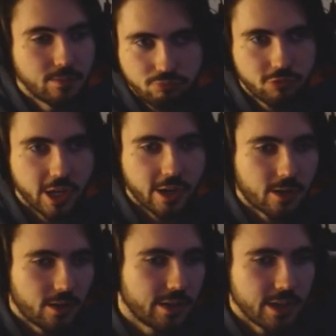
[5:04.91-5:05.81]

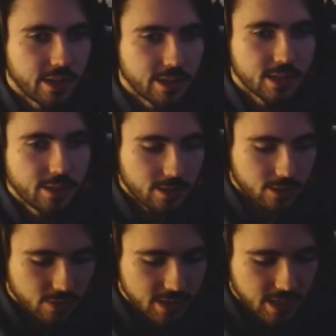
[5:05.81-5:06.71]
share is
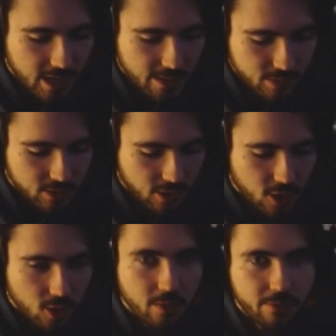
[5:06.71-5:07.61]
3 times
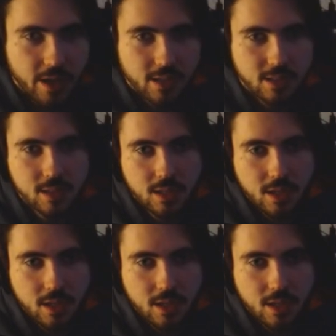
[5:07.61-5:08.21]
comb effect.